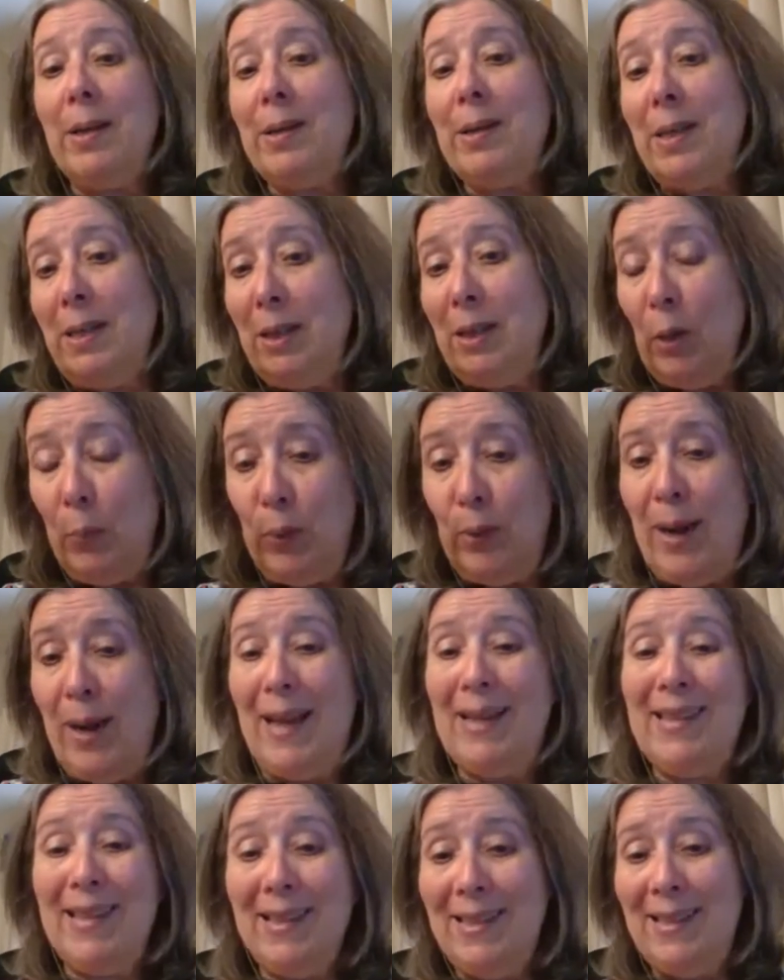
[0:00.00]
It's in the
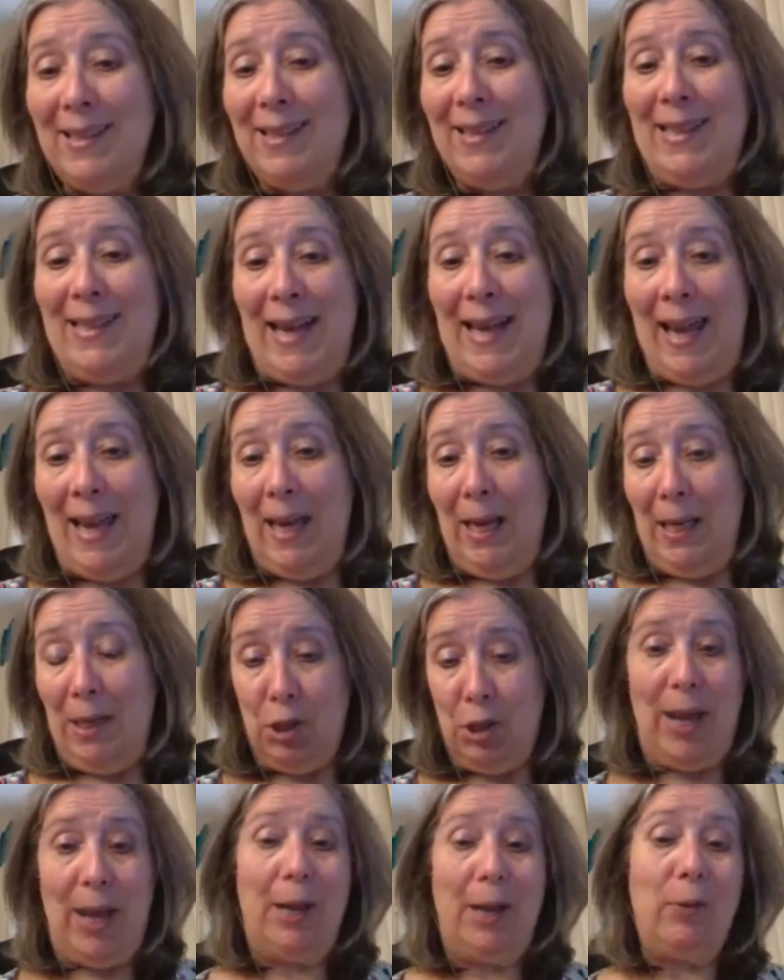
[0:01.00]
present day
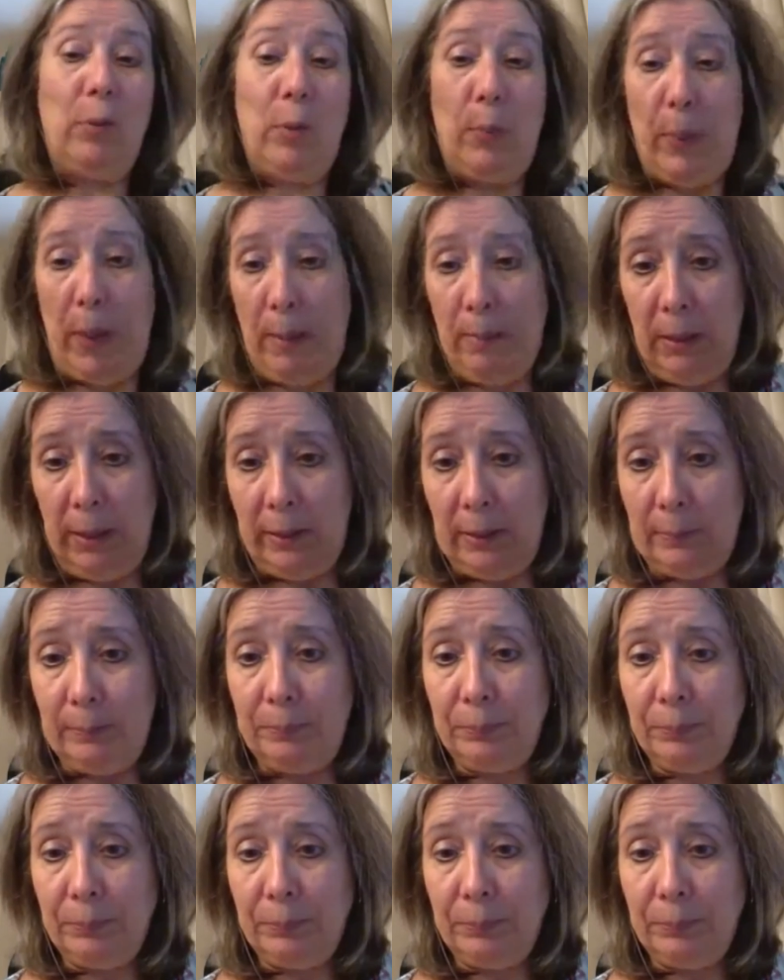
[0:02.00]
Czech Republic.